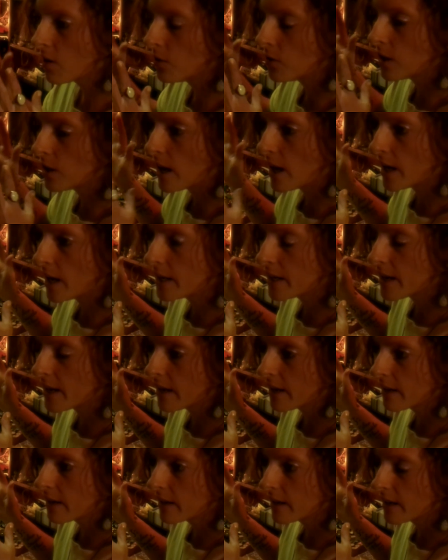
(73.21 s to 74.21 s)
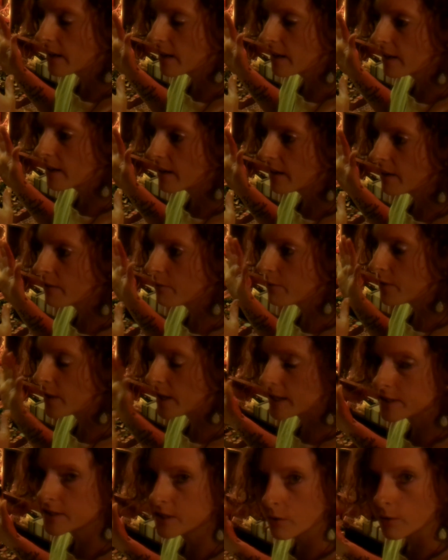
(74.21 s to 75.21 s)
a lot of
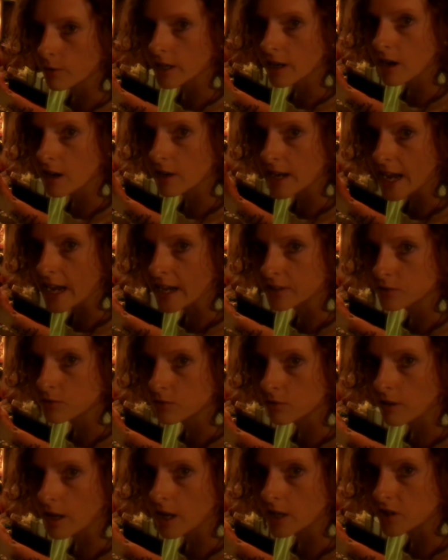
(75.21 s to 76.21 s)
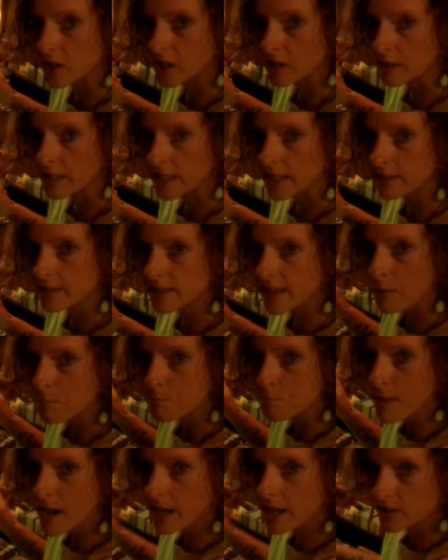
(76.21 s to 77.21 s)
things going on astrologically that
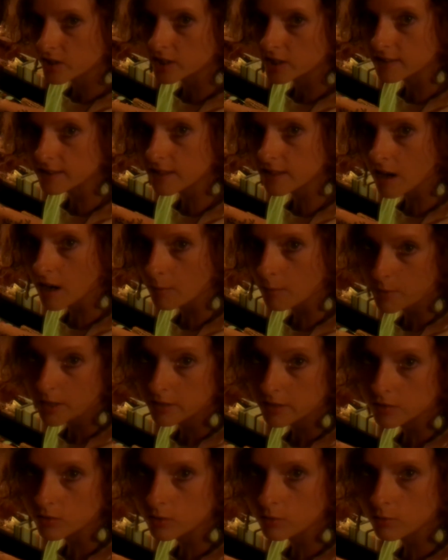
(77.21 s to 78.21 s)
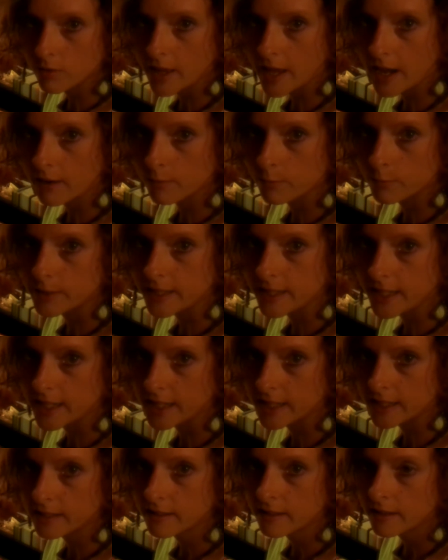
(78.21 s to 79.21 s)
matches up to that
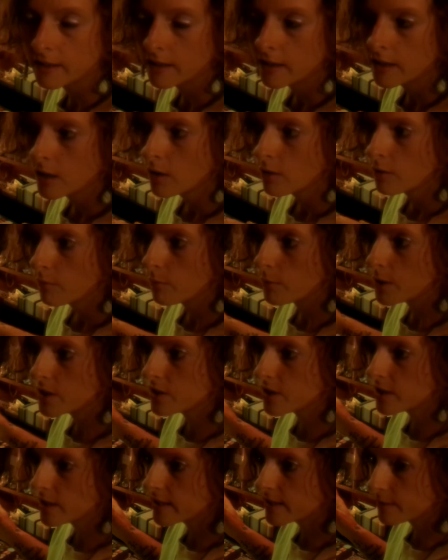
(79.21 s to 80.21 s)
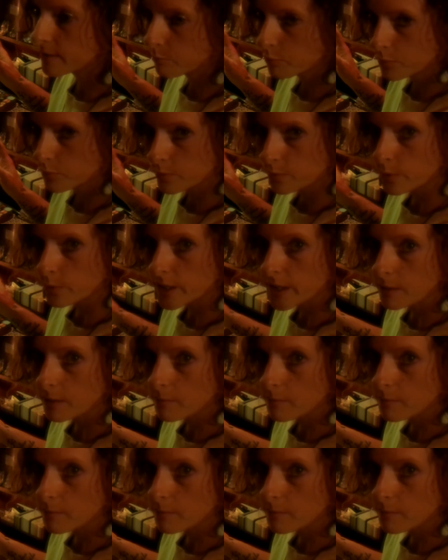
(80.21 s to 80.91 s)
reading, which is pretty